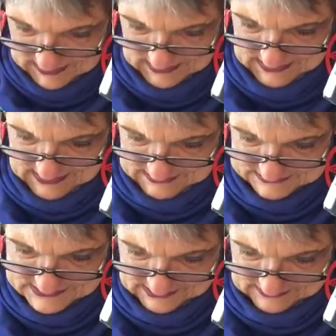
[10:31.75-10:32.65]

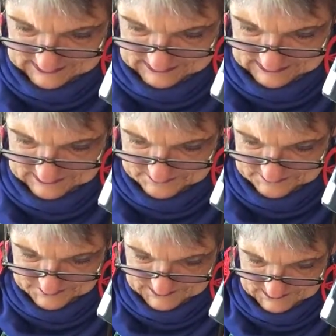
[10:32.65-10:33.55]
And
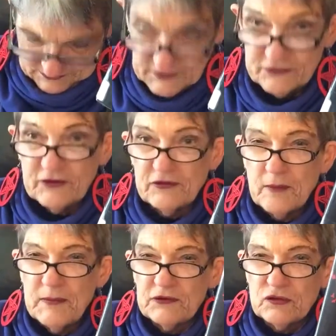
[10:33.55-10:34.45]
this is a
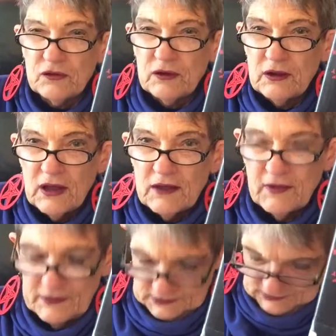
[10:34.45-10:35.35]
mystery
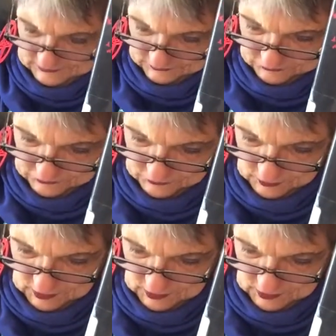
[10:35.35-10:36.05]
that deals